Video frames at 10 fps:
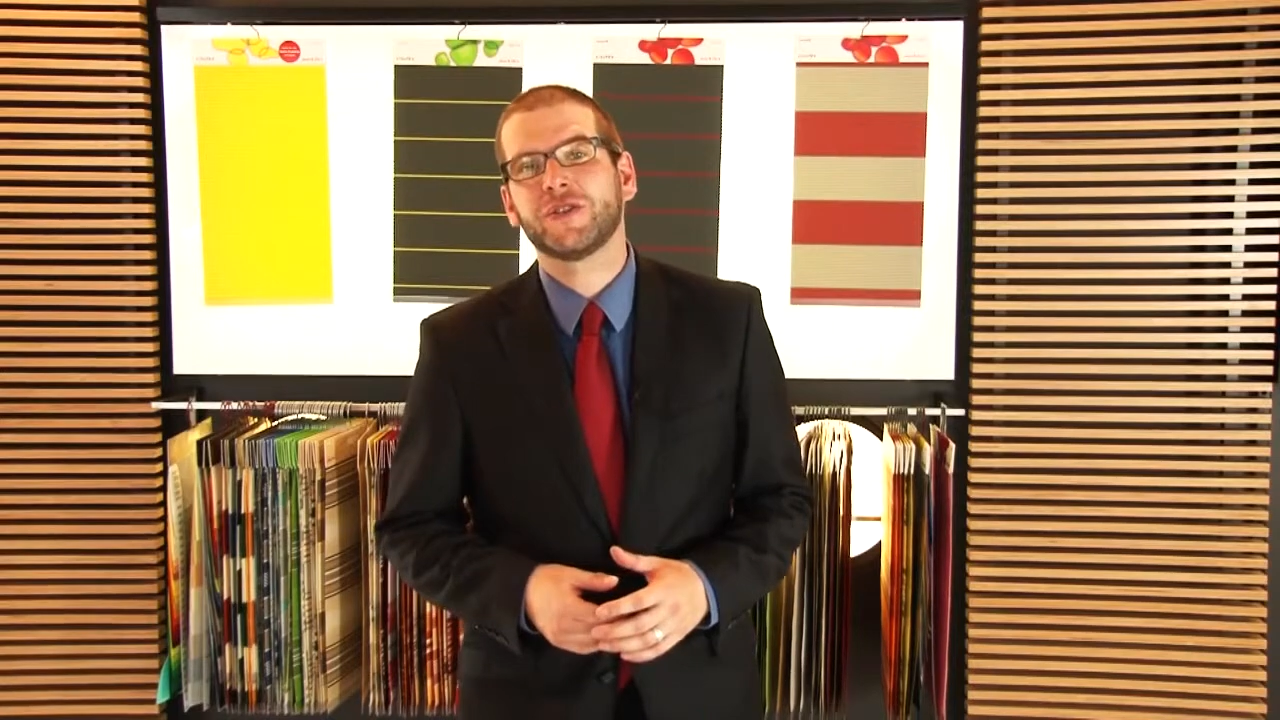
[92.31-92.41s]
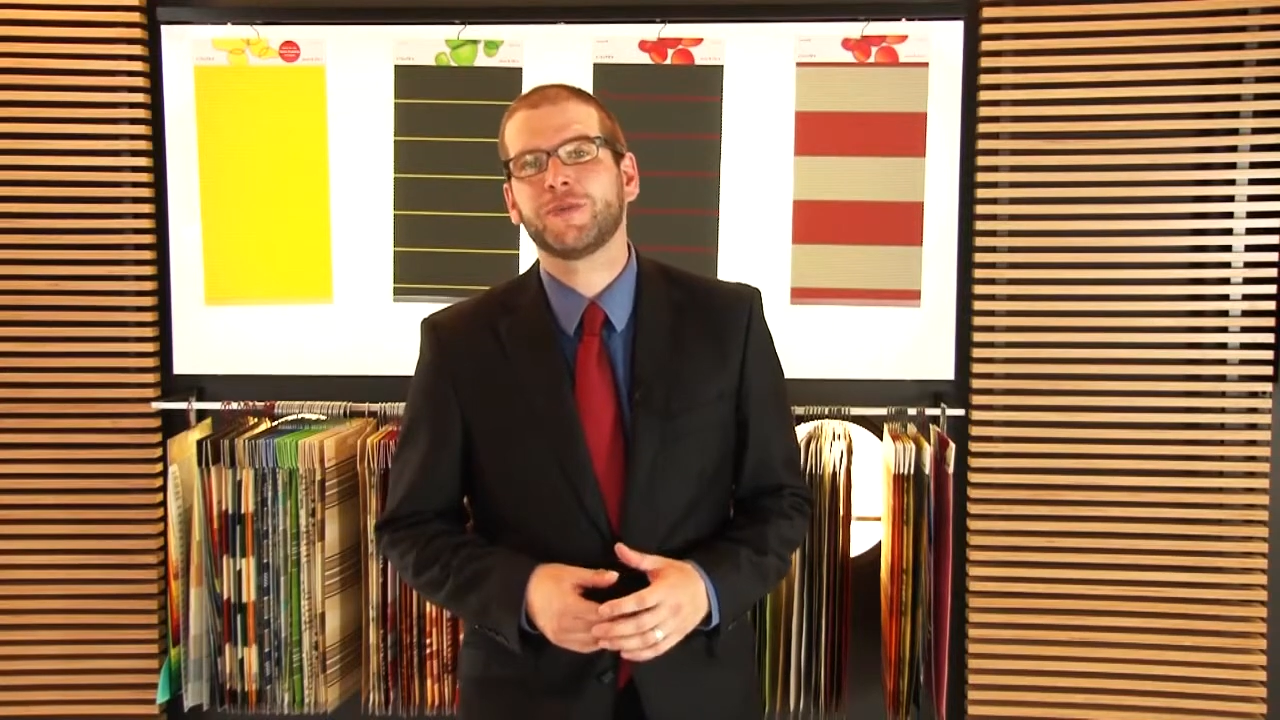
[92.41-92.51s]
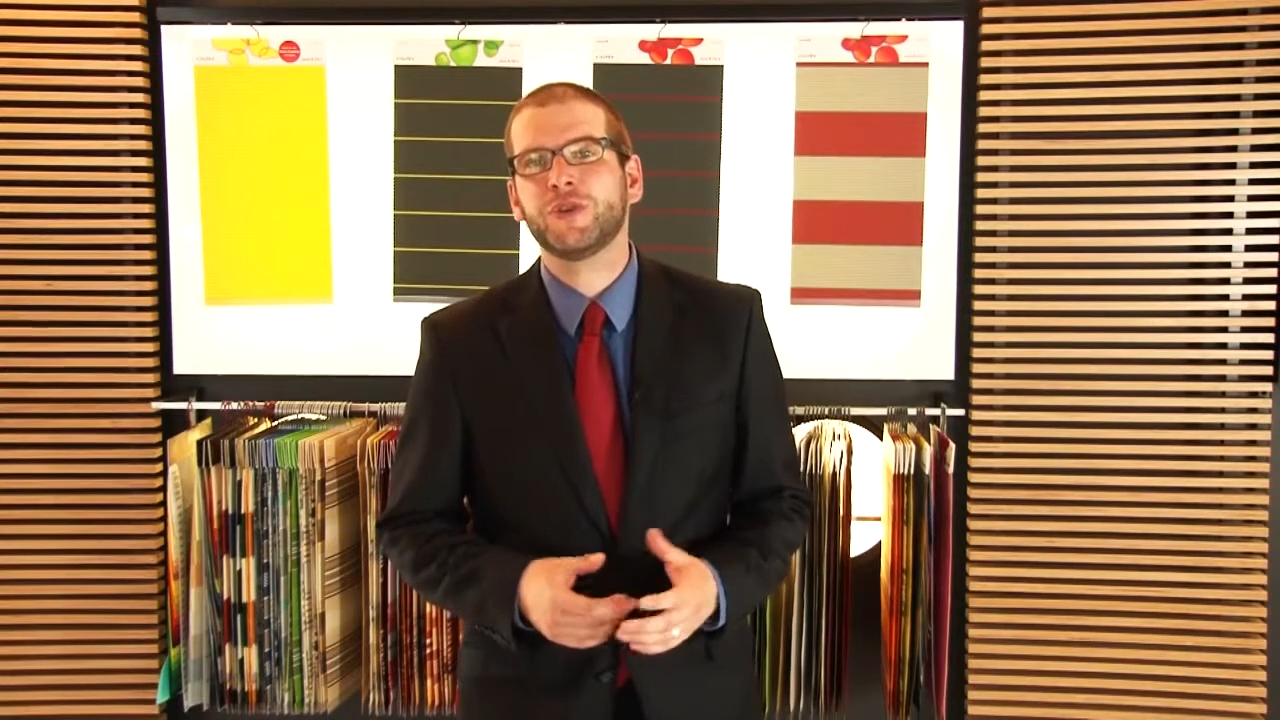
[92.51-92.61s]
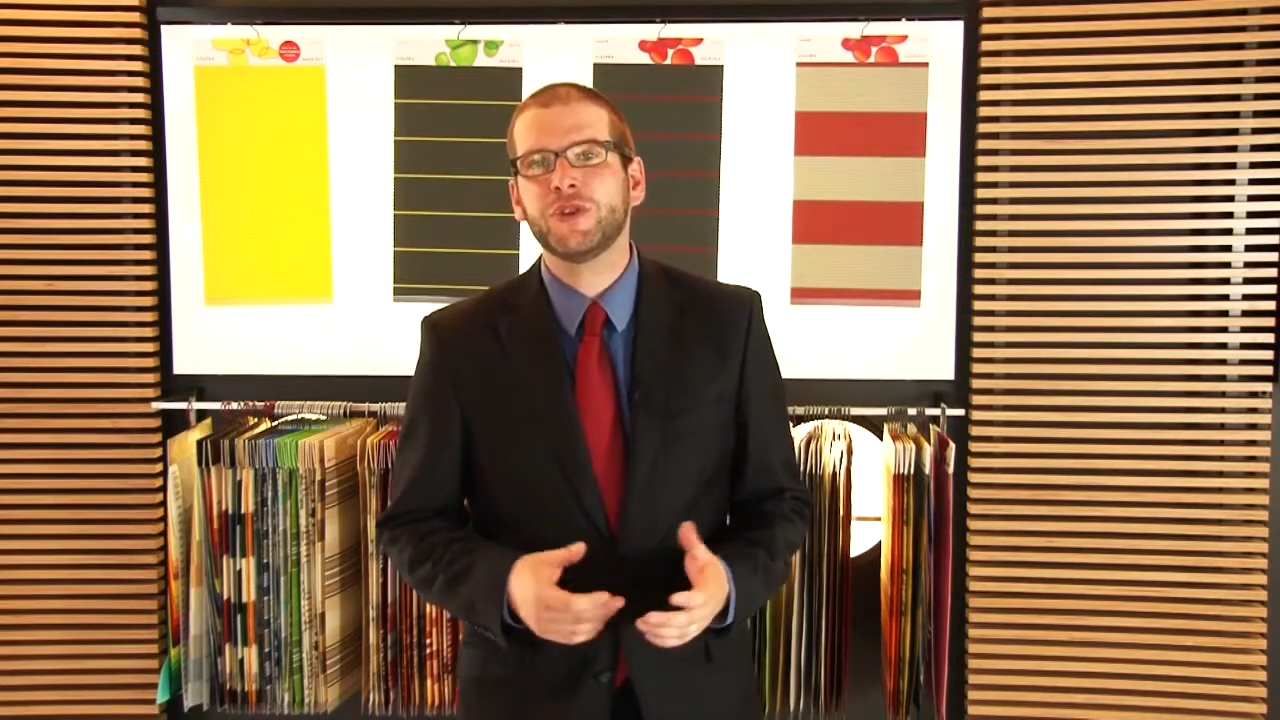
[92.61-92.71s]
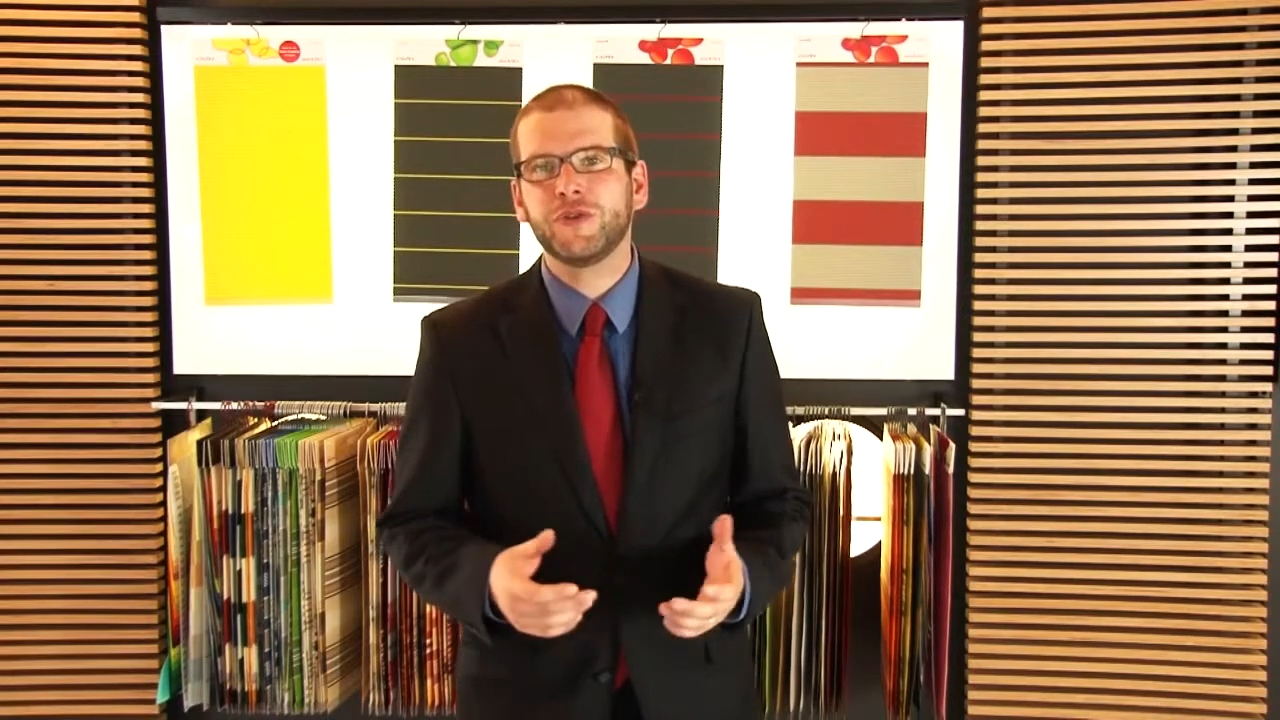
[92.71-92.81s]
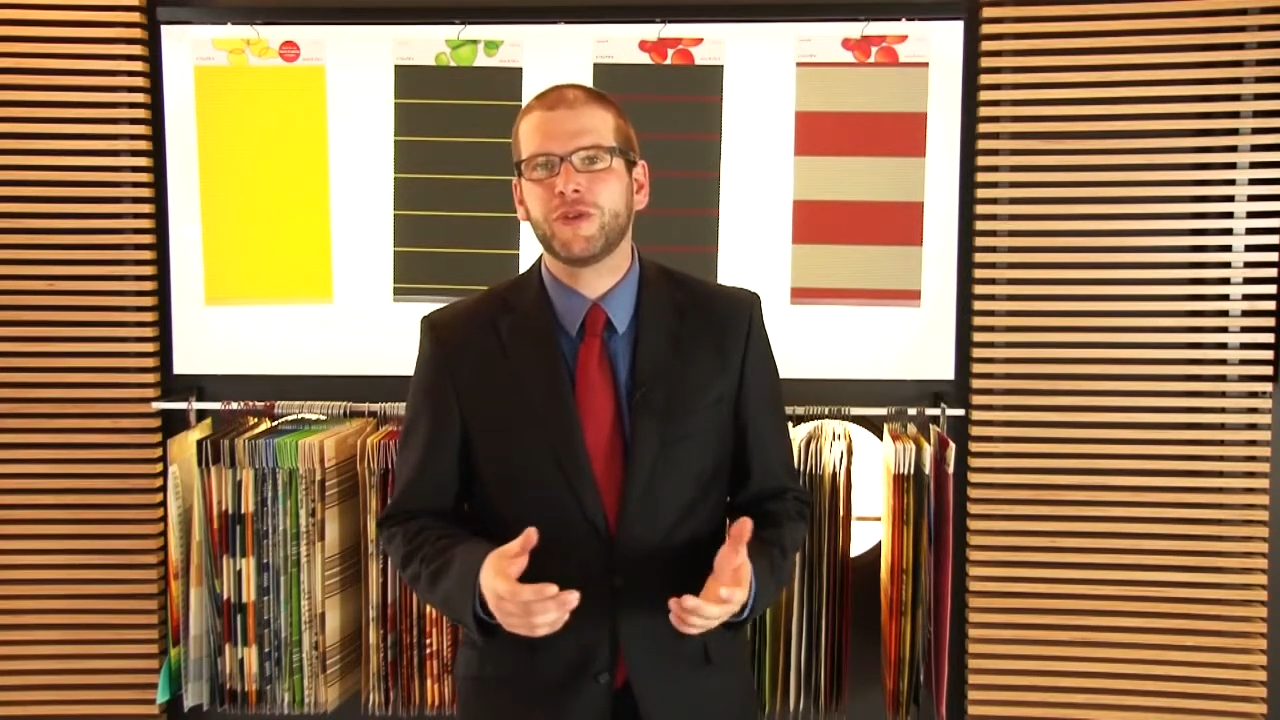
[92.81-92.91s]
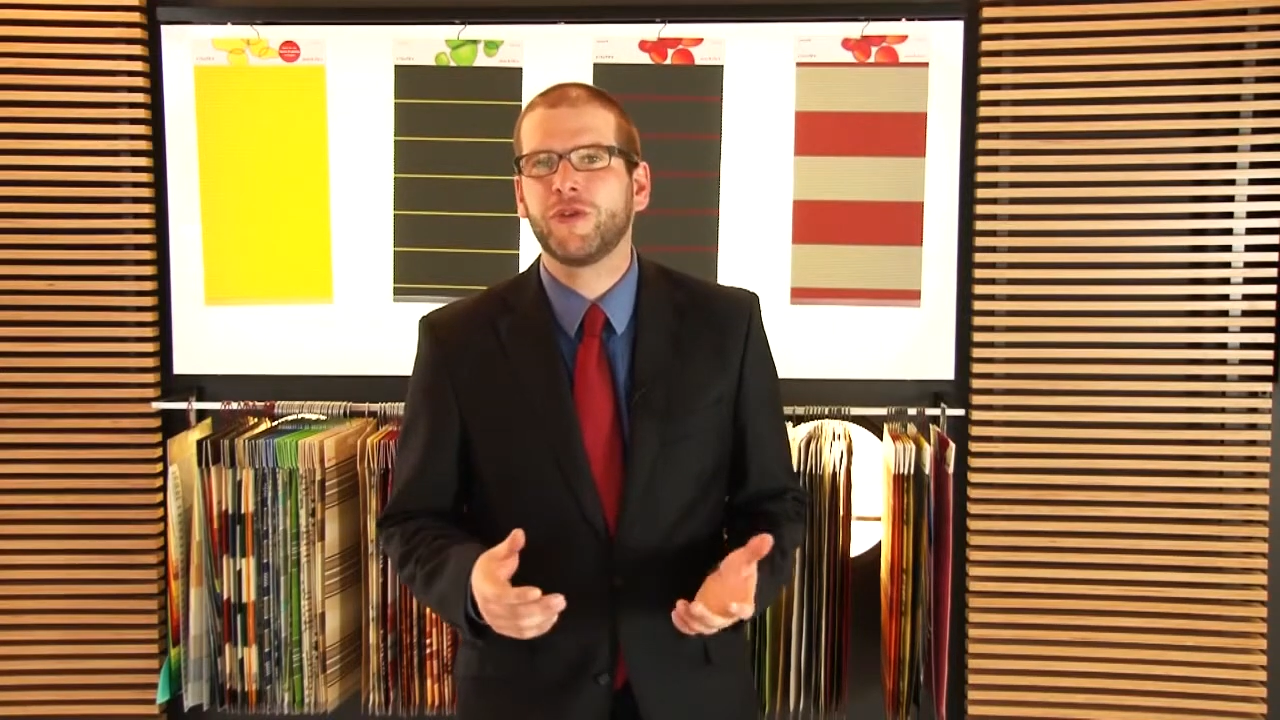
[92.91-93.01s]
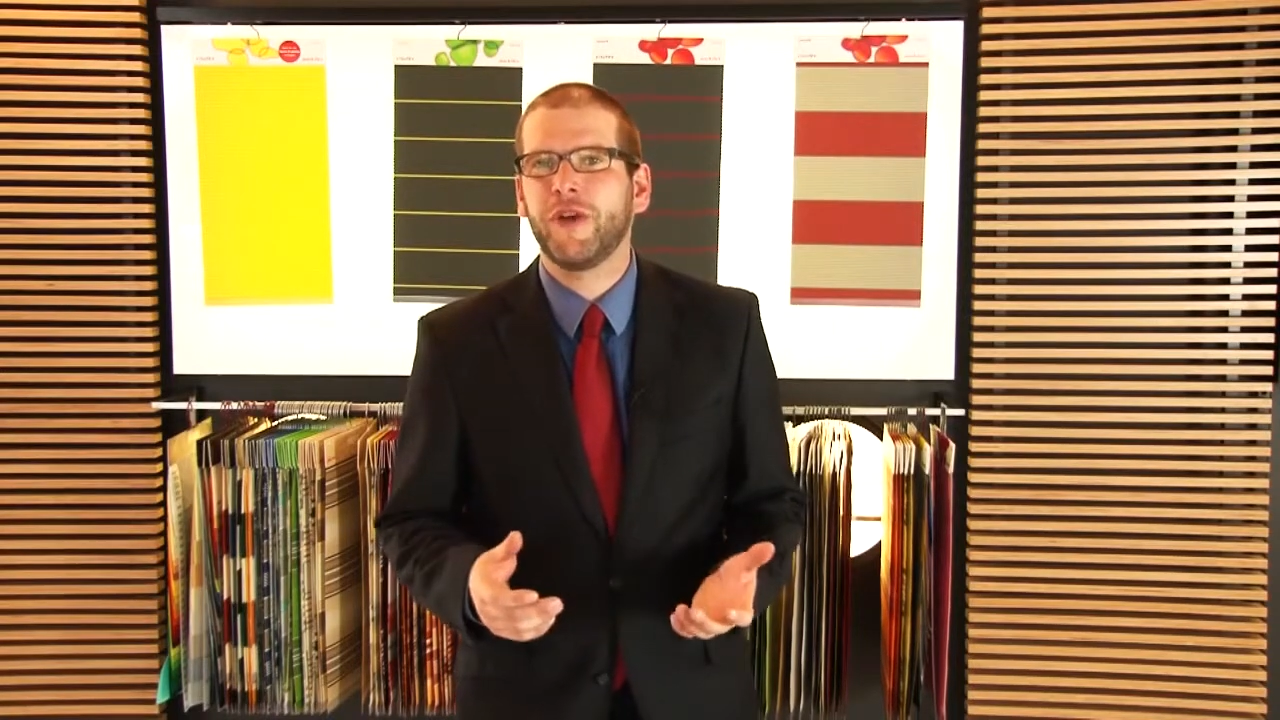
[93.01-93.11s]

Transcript: of beautiful